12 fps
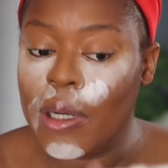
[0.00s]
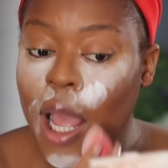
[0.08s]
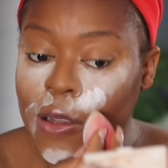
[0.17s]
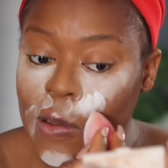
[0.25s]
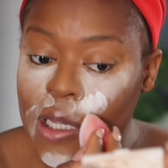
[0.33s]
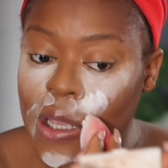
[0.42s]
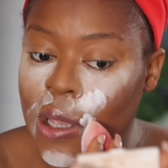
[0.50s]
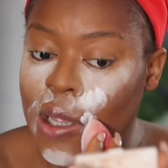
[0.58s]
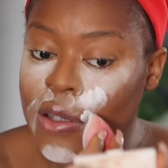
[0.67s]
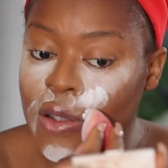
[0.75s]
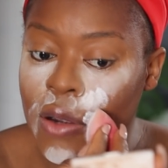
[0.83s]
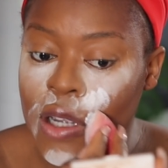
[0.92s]
But that's okay.
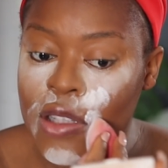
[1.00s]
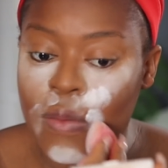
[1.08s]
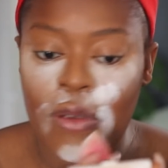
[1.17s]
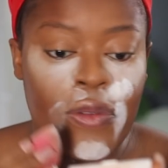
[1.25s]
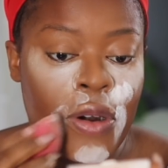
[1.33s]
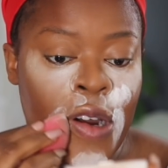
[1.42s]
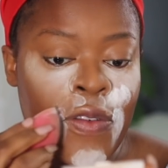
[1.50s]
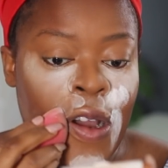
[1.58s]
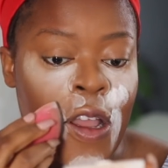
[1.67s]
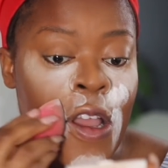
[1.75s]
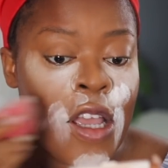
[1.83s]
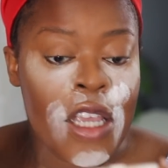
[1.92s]
It's not going to be
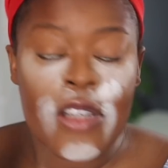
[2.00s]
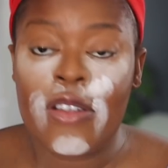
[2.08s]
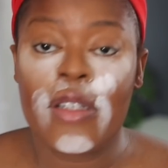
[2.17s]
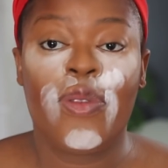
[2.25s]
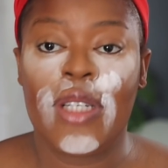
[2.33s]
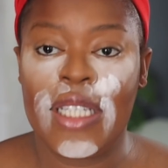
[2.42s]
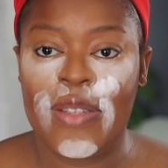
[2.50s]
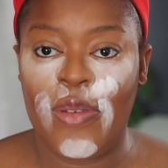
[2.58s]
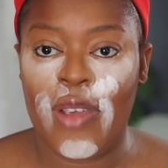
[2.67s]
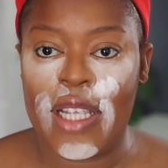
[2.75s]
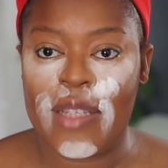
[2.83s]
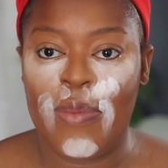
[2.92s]
forever. It's just for this
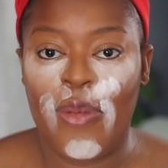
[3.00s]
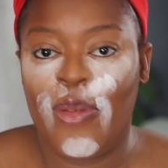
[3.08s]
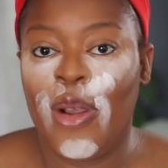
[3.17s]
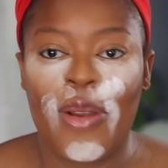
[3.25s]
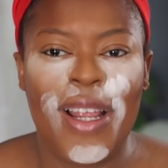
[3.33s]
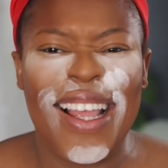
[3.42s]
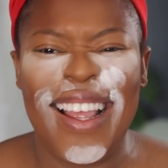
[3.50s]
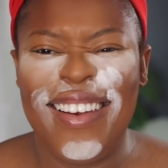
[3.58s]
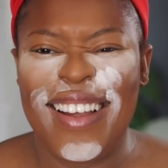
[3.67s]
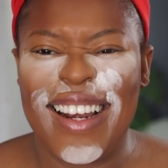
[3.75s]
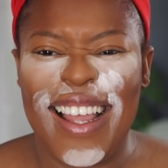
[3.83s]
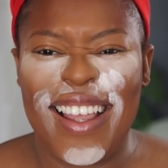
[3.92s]
phase. Before you
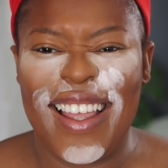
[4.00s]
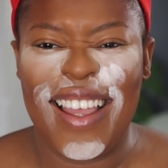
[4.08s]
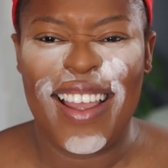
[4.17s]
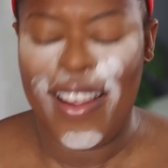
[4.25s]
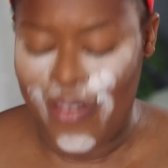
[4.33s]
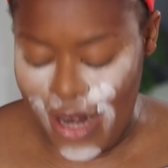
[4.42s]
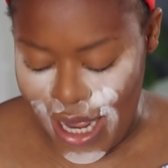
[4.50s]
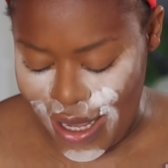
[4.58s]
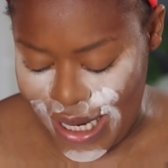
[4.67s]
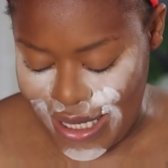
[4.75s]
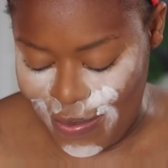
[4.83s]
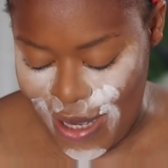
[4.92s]
look like Father
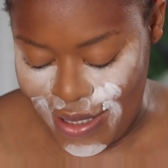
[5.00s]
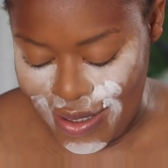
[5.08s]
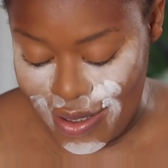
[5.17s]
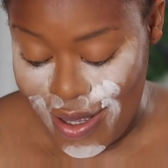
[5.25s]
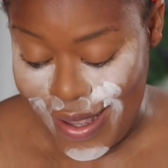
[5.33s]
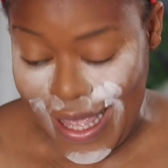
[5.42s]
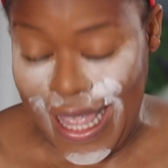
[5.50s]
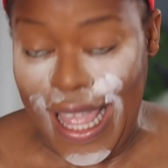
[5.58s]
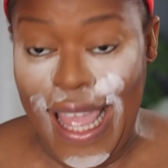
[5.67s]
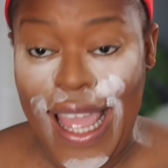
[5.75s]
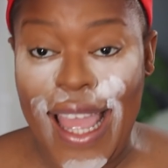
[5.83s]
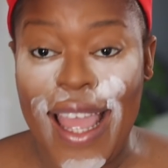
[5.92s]
Christmas.
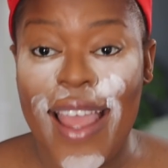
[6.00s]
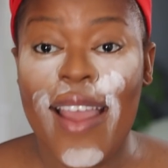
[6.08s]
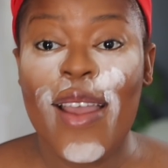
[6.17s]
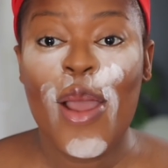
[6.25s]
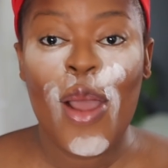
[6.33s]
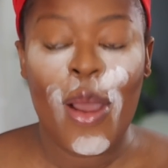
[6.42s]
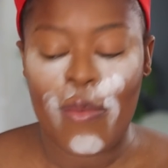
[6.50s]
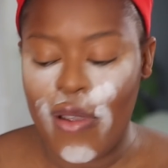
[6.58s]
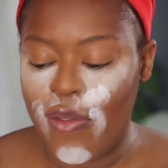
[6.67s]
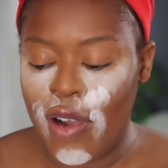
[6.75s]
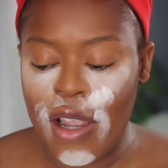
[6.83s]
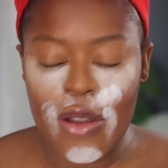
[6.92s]
Yeah.
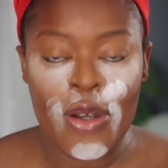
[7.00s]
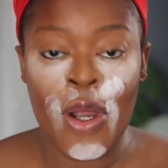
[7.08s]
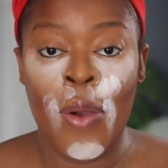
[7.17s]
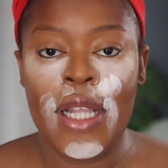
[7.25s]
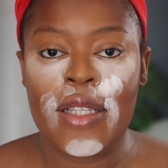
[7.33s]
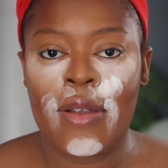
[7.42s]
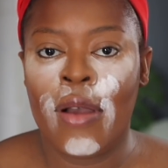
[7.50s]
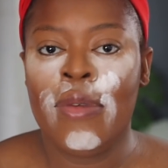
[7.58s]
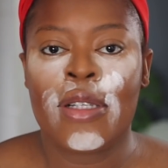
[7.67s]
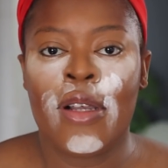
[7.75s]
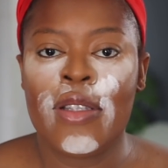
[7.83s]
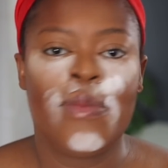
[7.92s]
Before you know it, Kobe
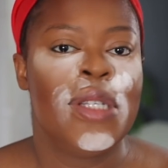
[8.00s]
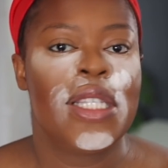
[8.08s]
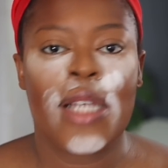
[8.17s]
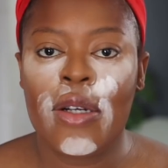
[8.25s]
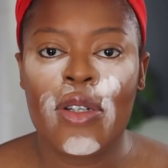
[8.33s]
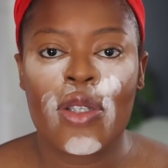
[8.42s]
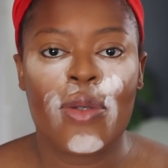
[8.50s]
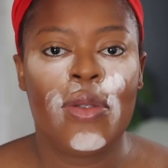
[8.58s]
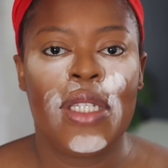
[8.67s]
is going to be in secondary school.